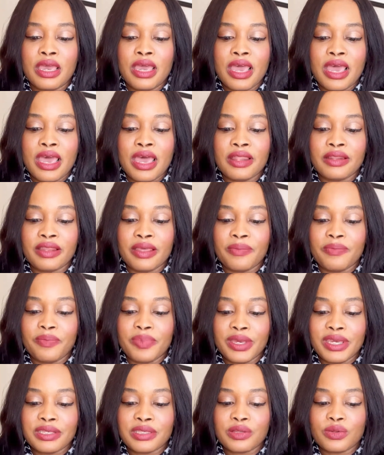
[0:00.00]
And then
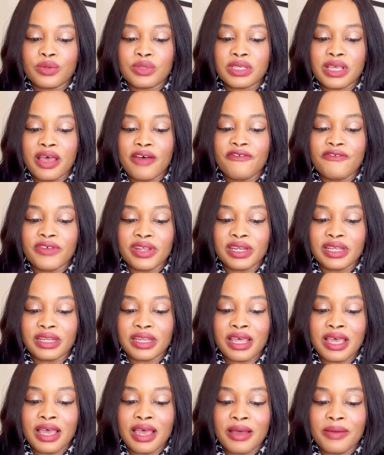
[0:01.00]
base notes are
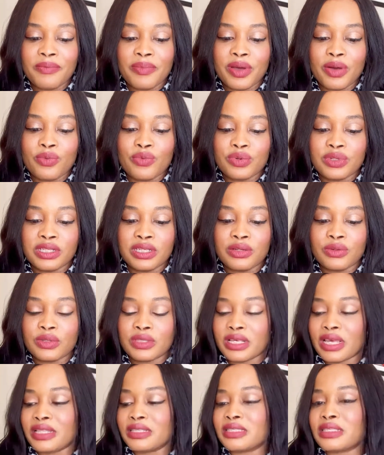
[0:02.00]
vanilla, amber, woody notes,
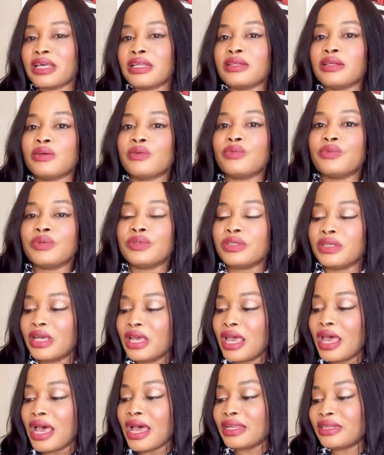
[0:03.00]
and sandalwood.
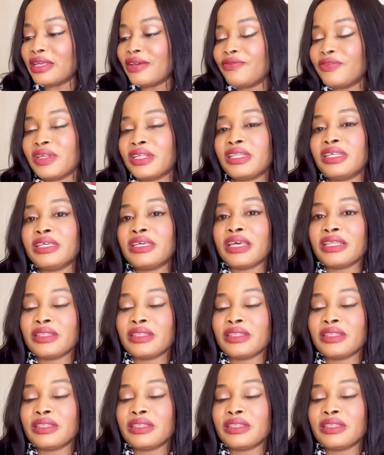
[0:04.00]
I definitely get the